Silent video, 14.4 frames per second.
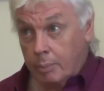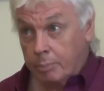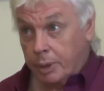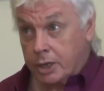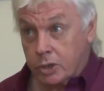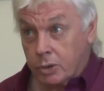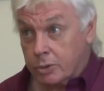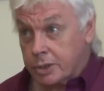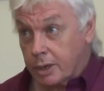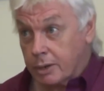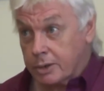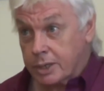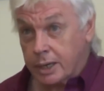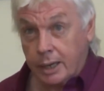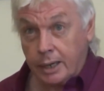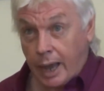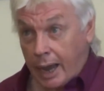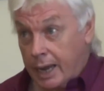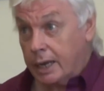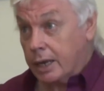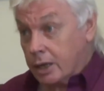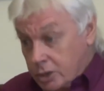but he's also seeing
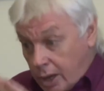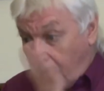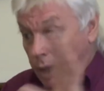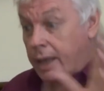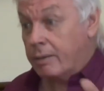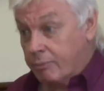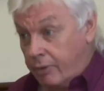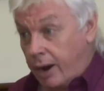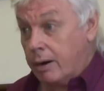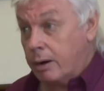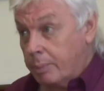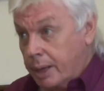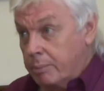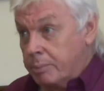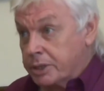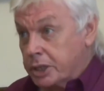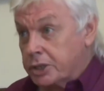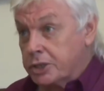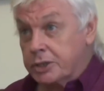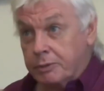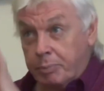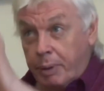aliens, invariably in
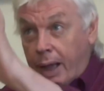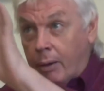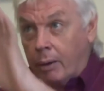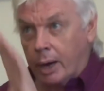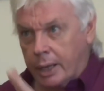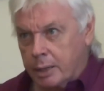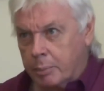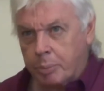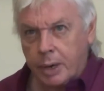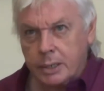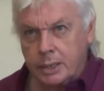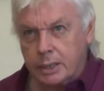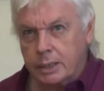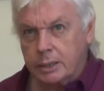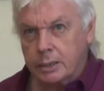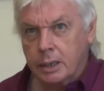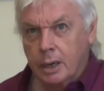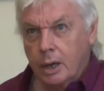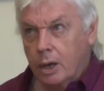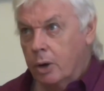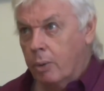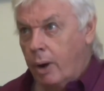positions of power, like the president,
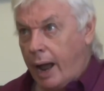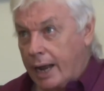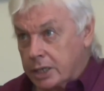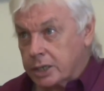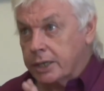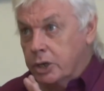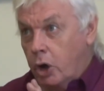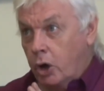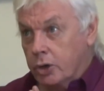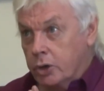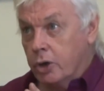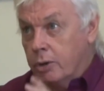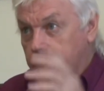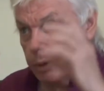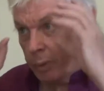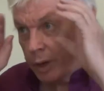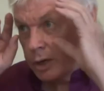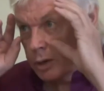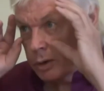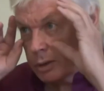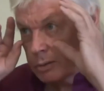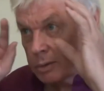who are actually not human when
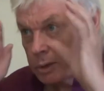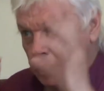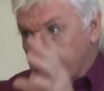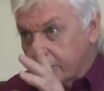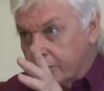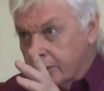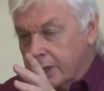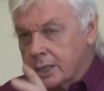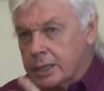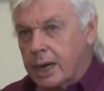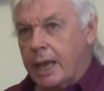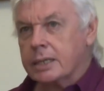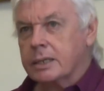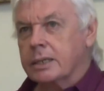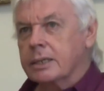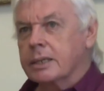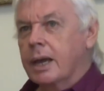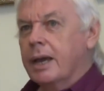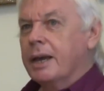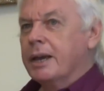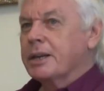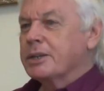you can look through these glasses.
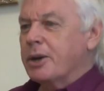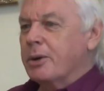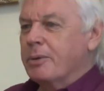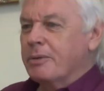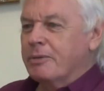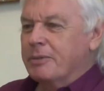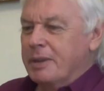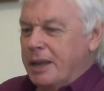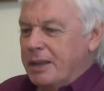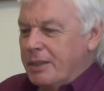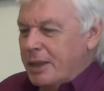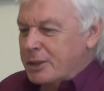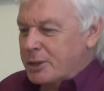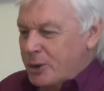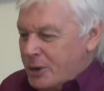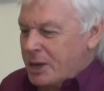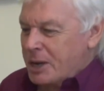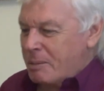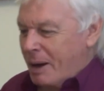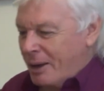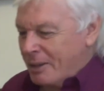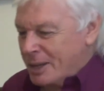Yeah. So they're
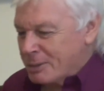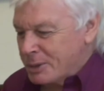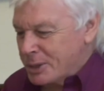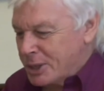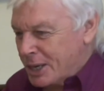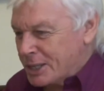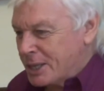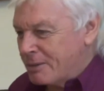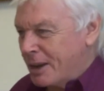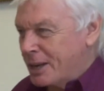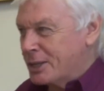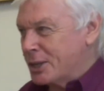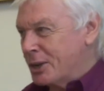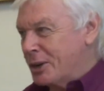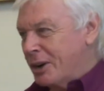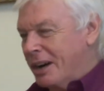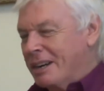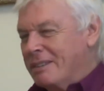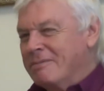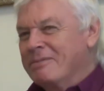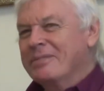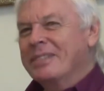talking about this with Jesse
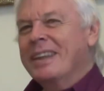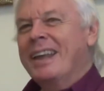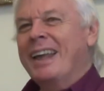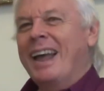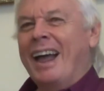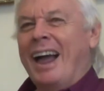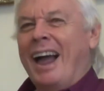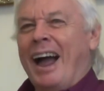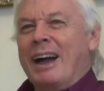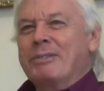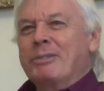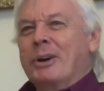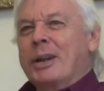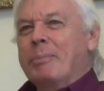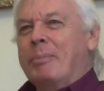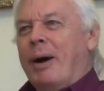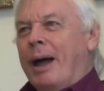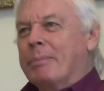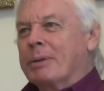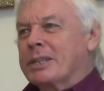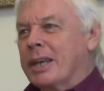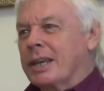Ventura, and Roddy
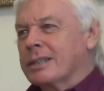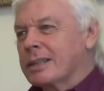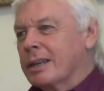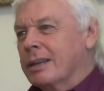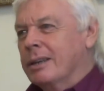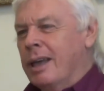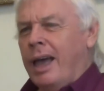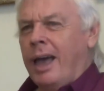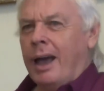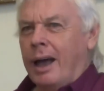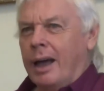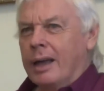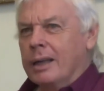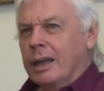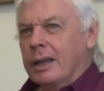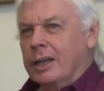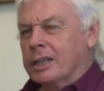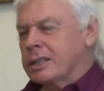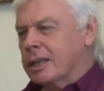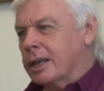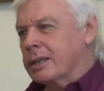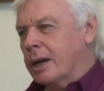Piper says, yeah,
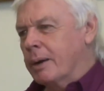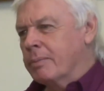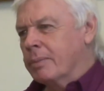he said,